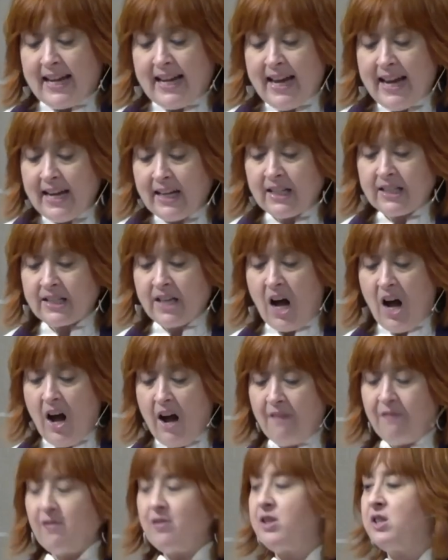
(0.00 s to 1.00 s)
he kicks
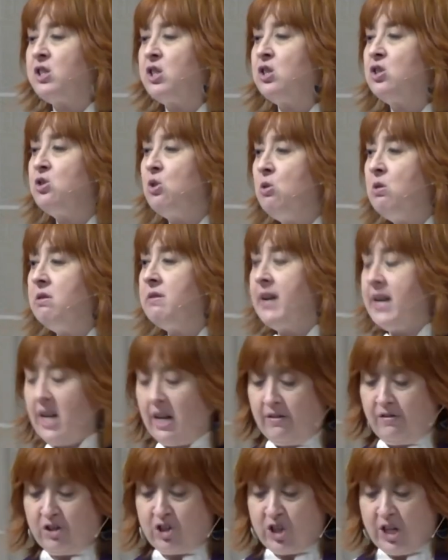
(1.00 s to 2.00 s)
off the
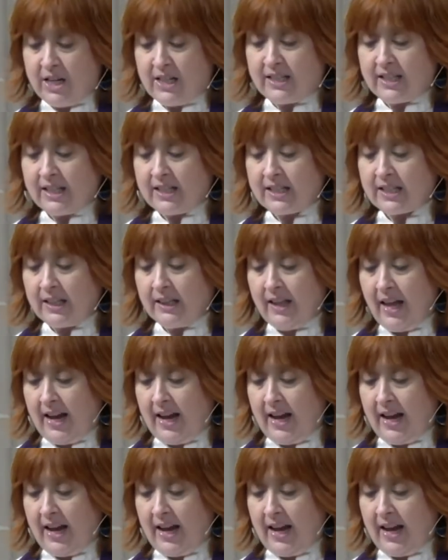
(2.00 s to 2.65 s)
story of Jesus'